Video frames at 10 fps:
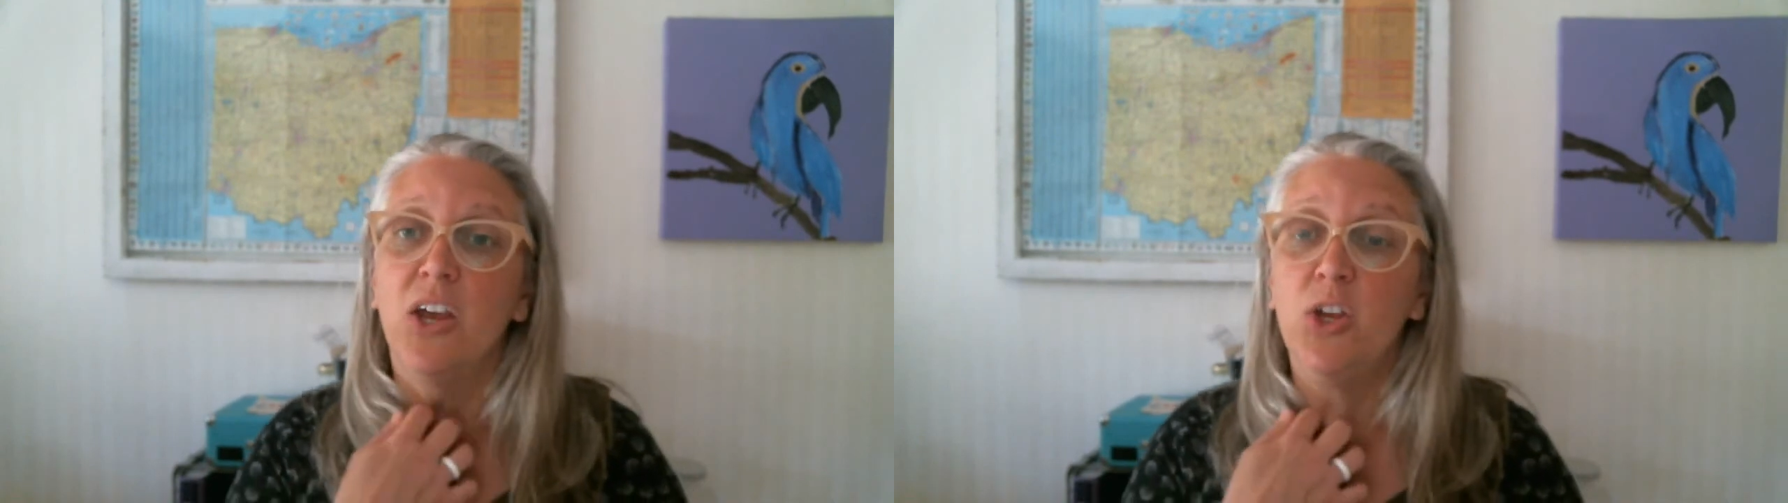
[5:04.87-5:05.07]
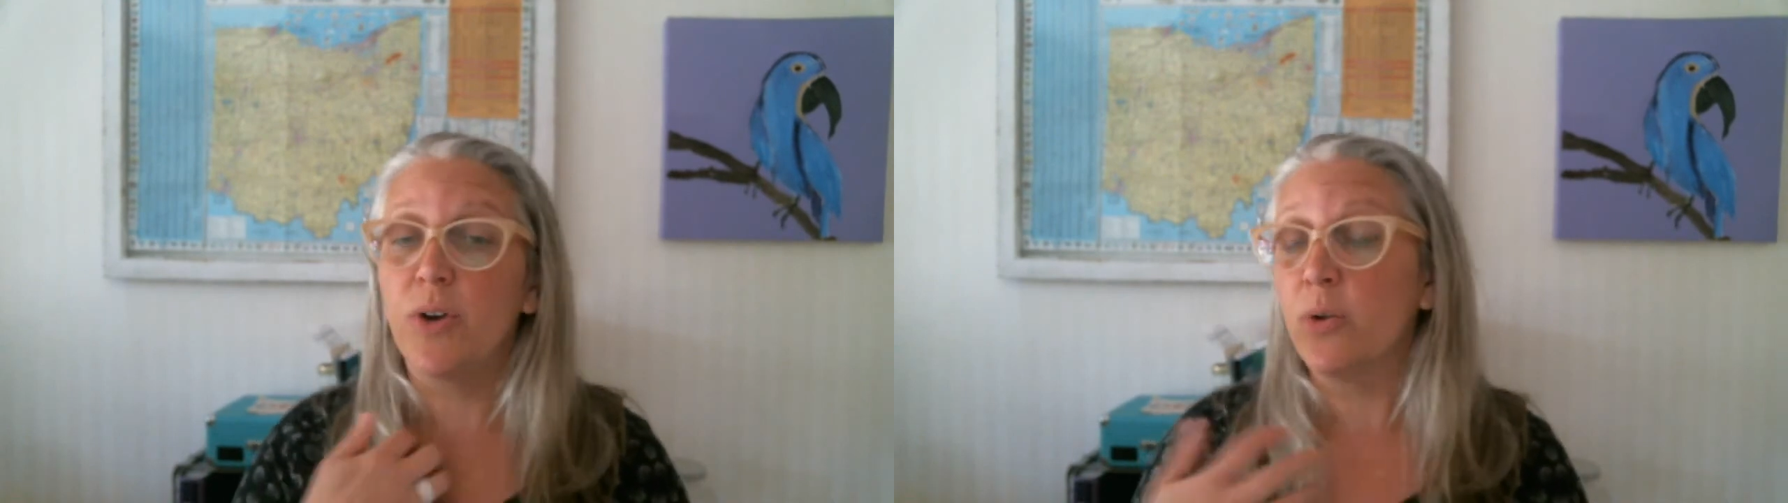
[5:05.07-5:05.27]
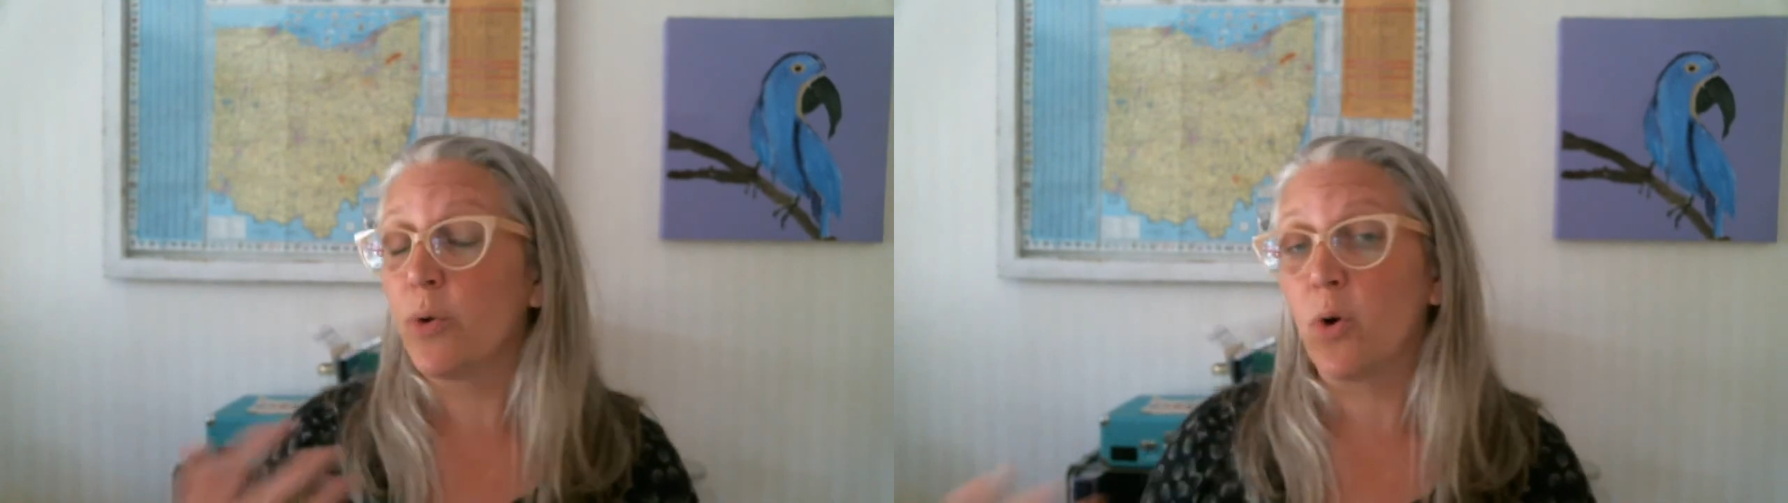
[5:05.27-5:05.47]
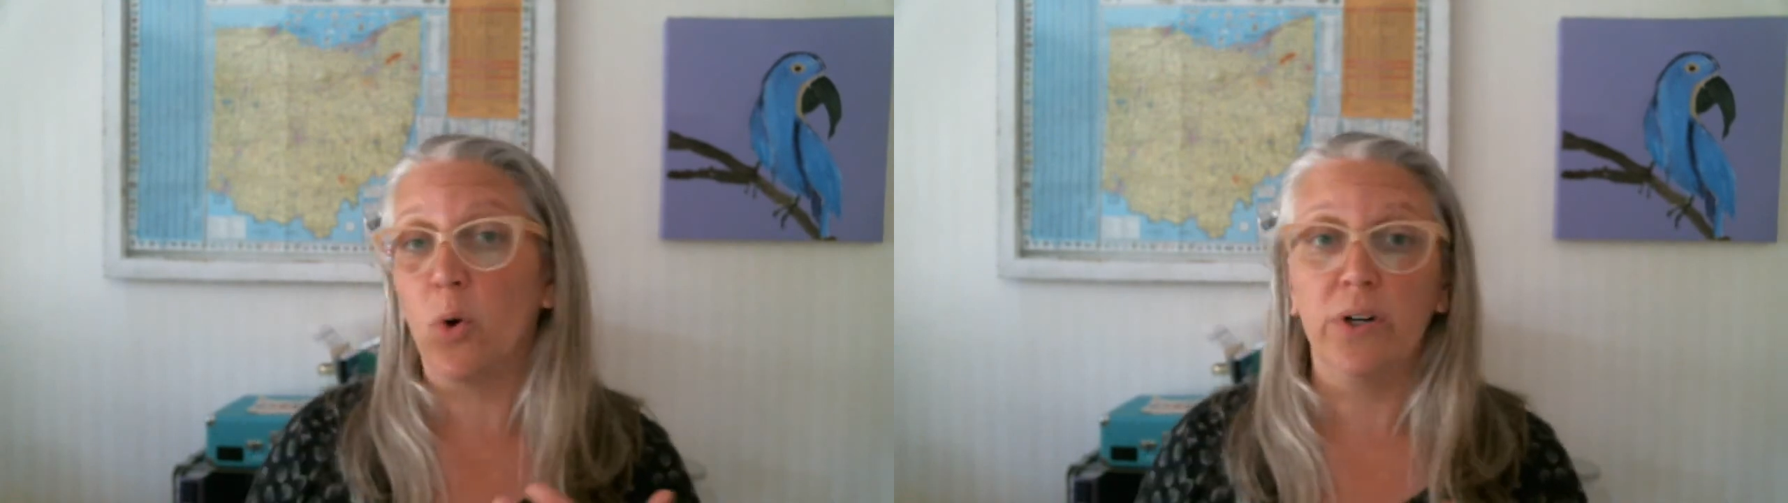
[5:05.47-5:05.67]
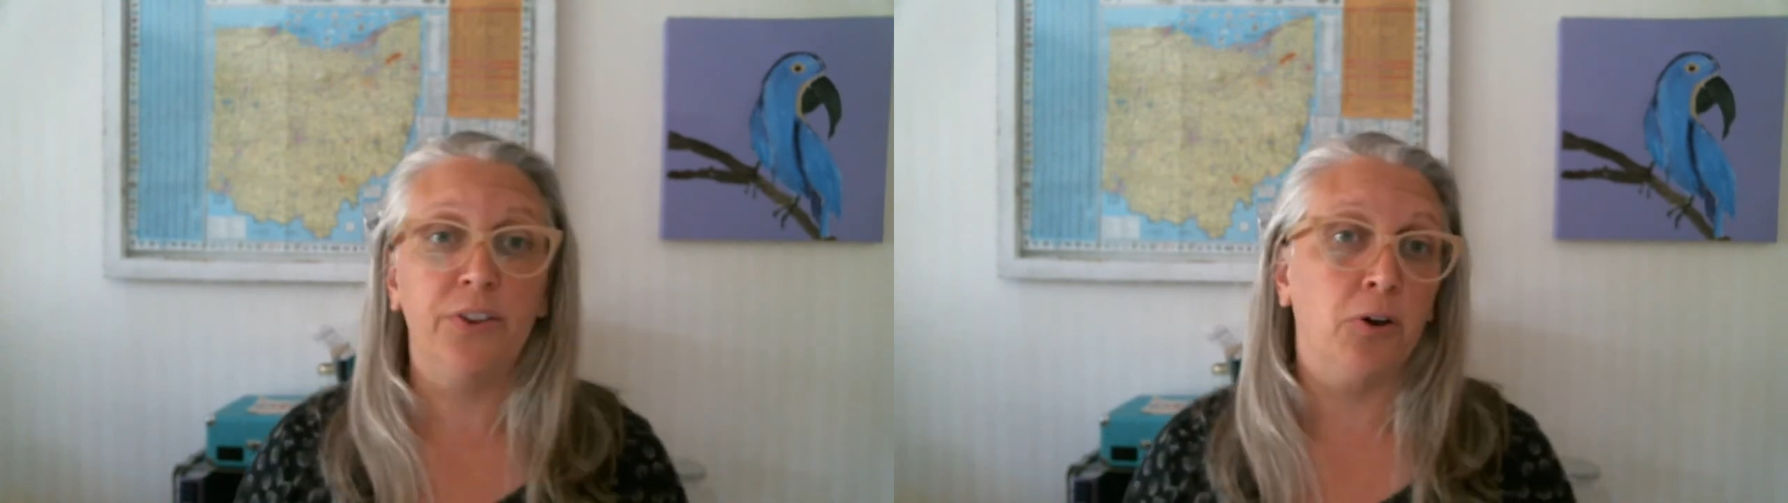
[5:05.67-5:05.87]
You can
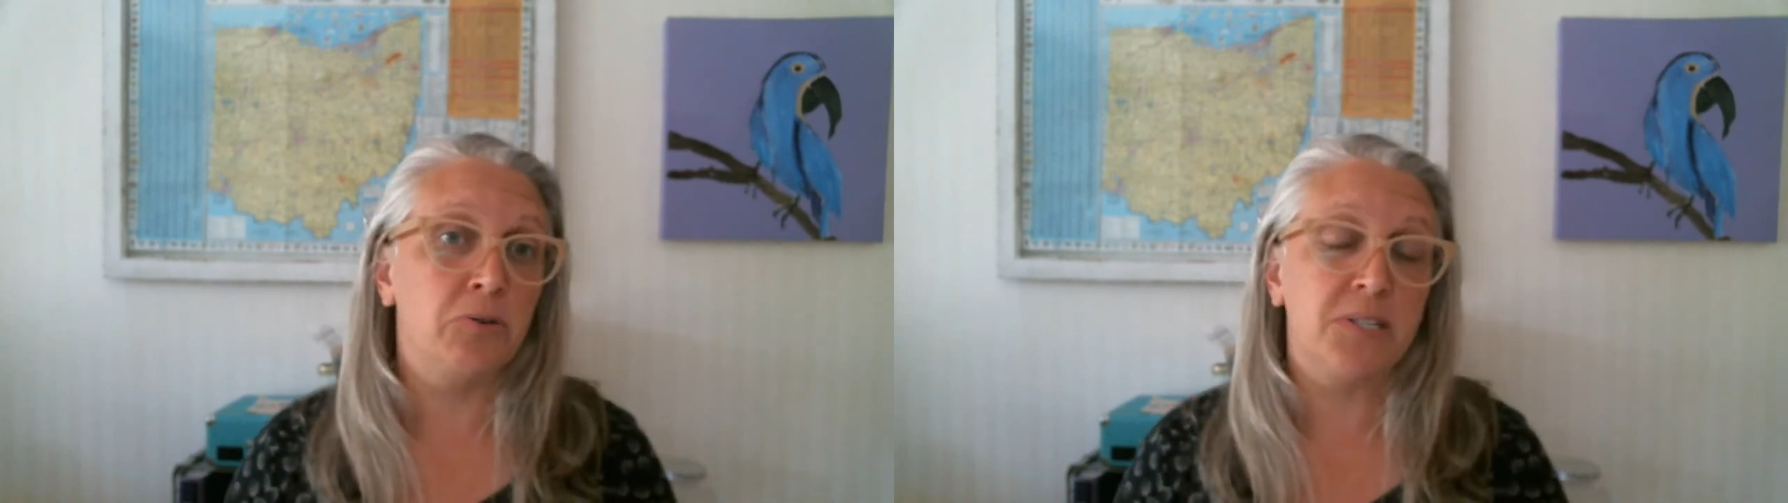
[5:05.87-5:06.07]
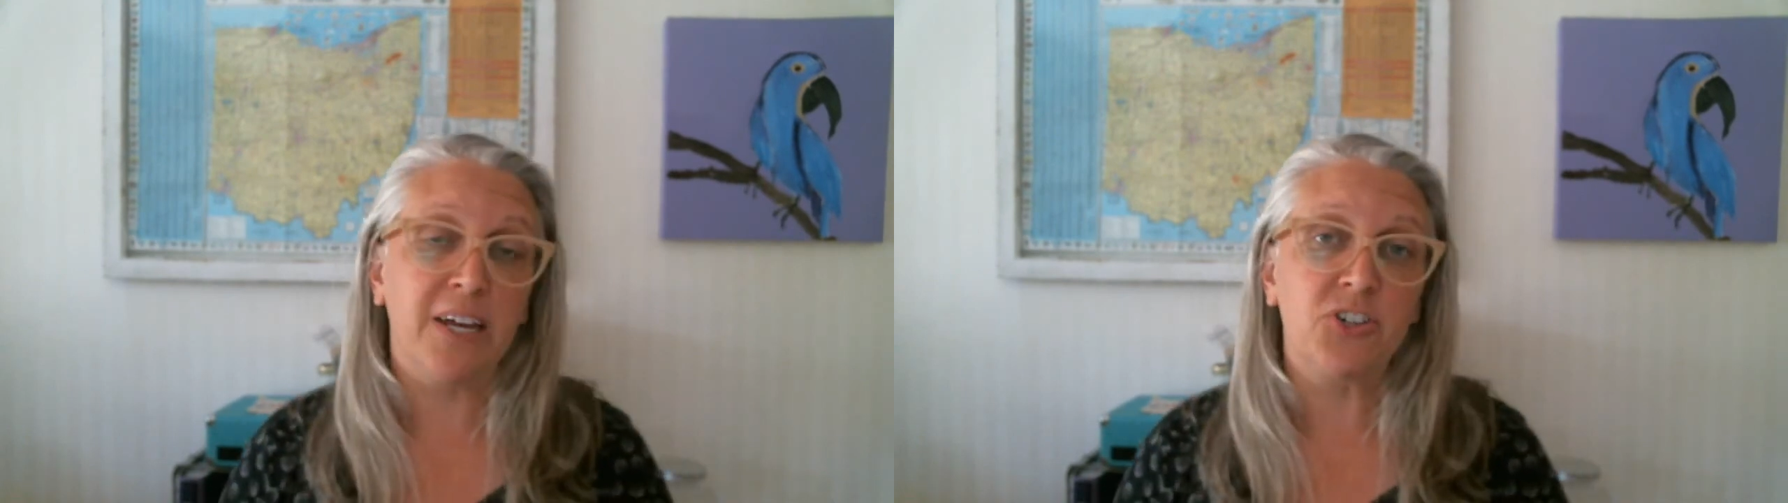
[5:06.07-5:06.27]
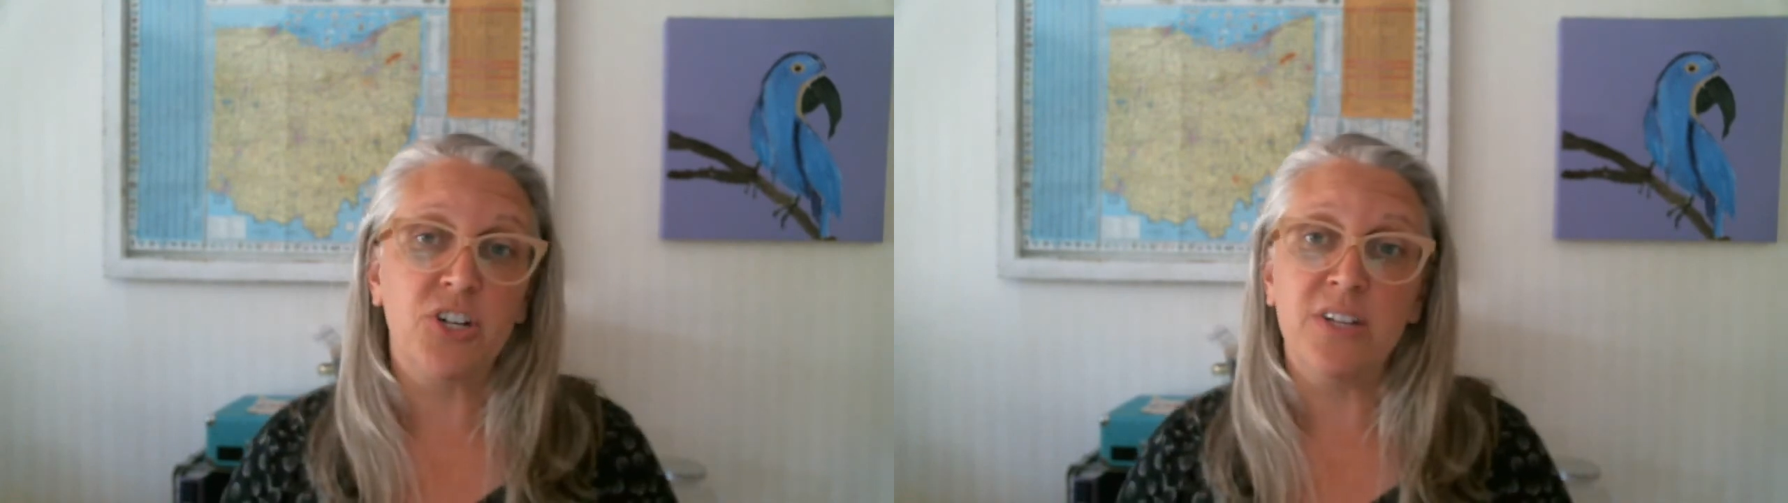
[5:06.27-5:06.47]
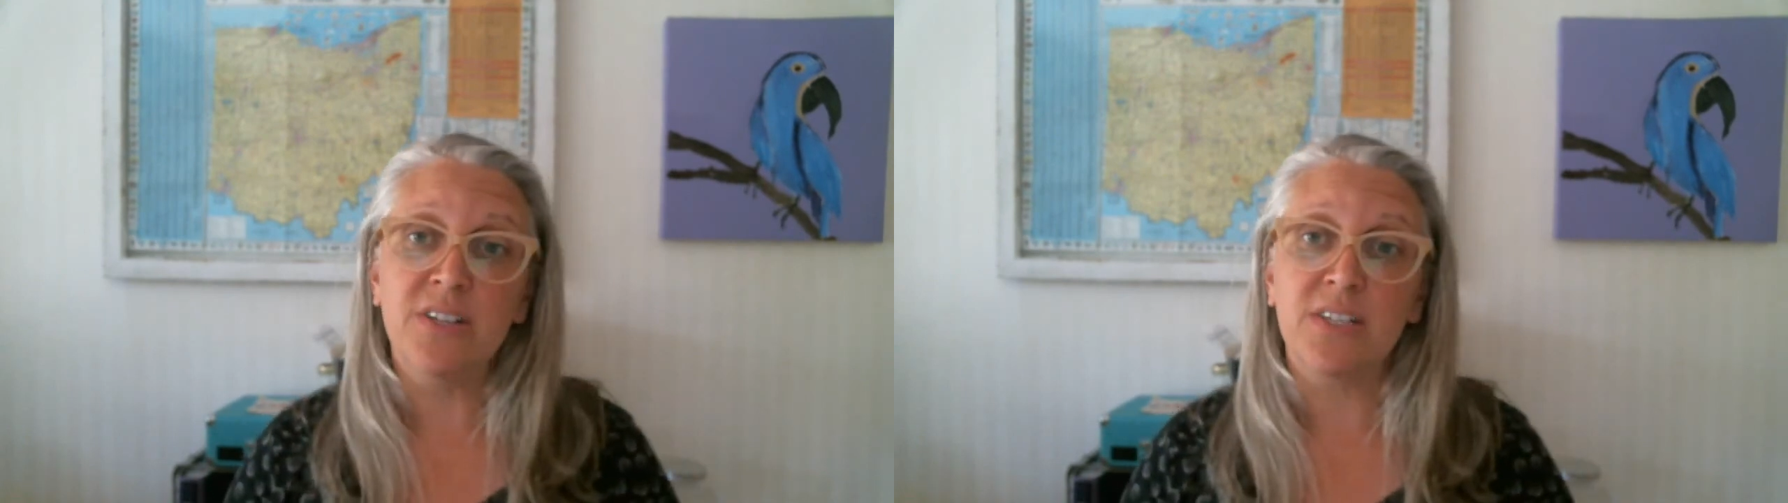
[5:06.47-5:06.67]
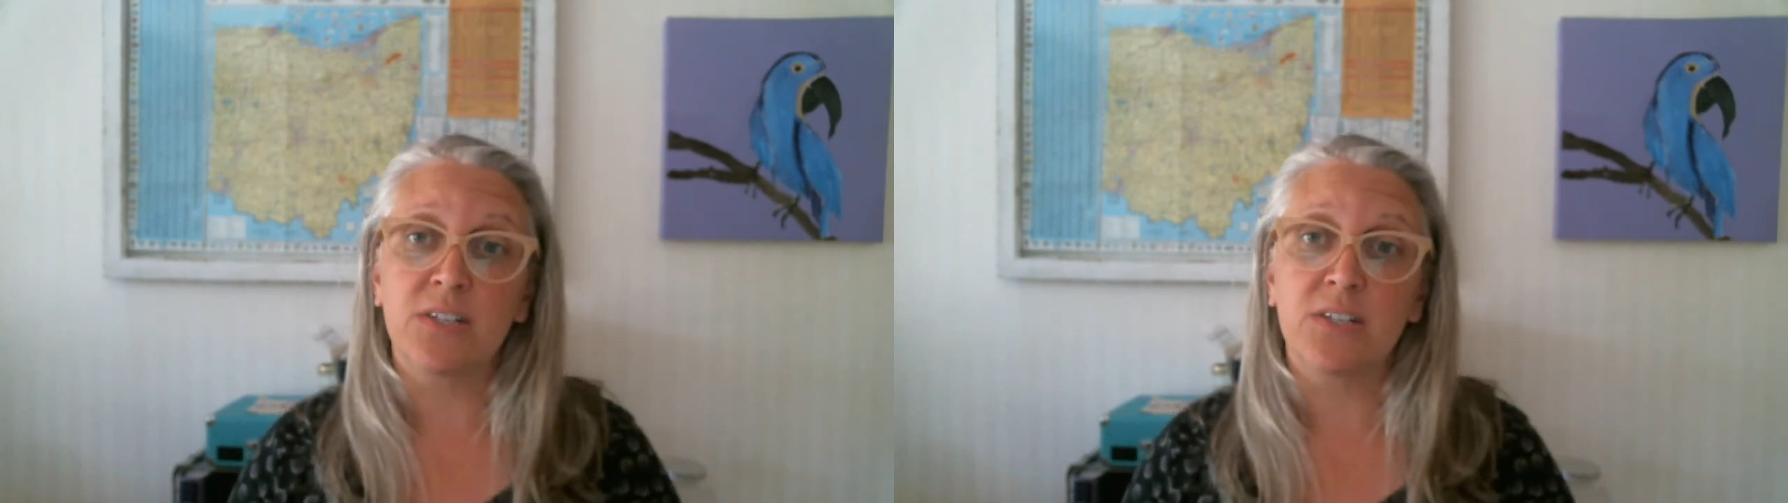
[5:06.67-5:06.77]
record those sessions.